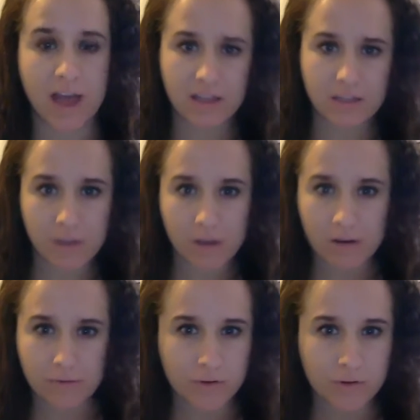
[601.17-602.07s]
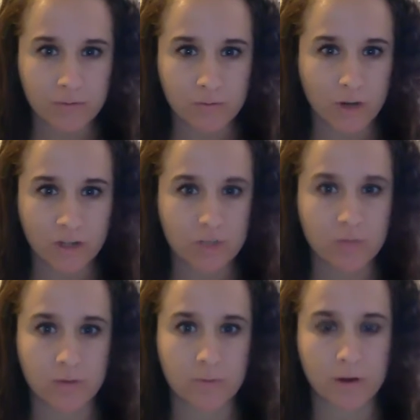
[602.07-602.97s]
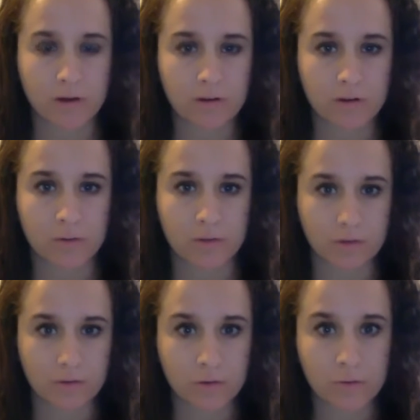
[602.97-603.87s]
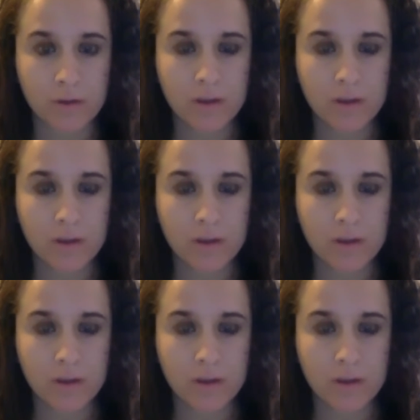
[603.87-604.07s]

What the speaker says: act them out if you're watching with a partner or with a group.